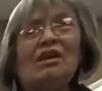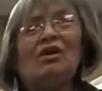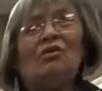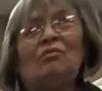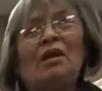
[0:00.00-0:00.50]

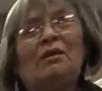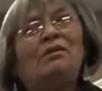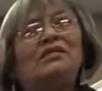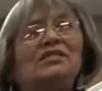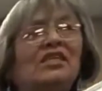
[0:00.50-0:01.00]
her
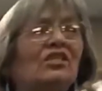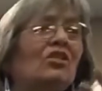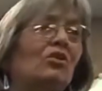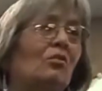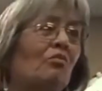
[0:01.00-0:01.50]
babies
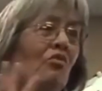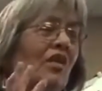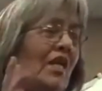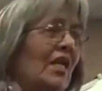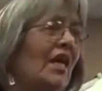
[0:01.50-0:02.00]
didn't look
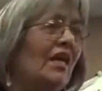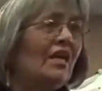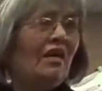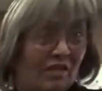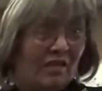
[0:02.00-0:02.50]
pretty like
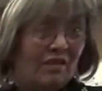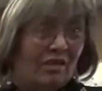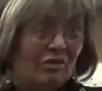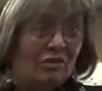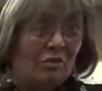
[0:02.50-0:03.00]
the
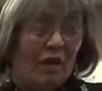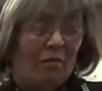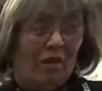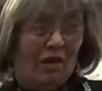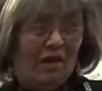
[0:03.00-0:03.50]
deer's
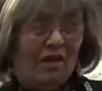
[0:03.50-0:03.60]
baby.